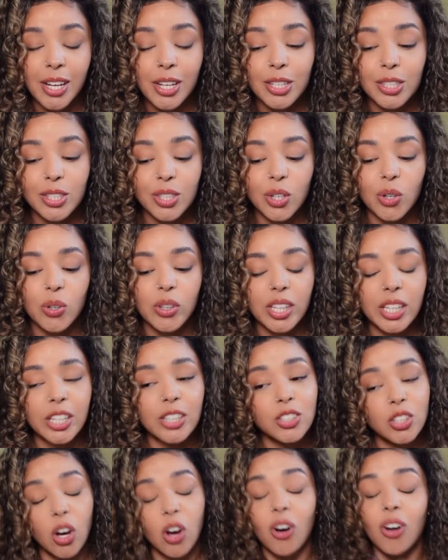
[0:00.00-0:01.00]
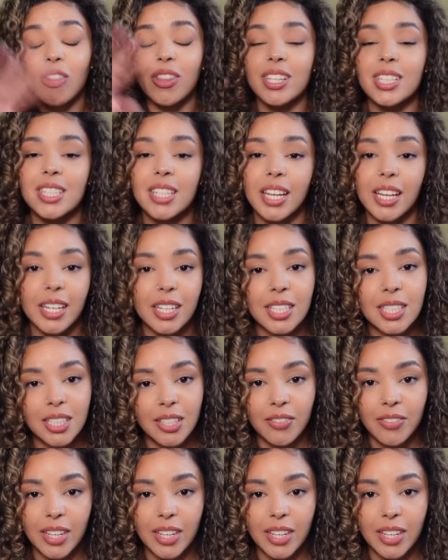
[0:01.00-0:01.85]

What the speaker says: So here's all this negative stuff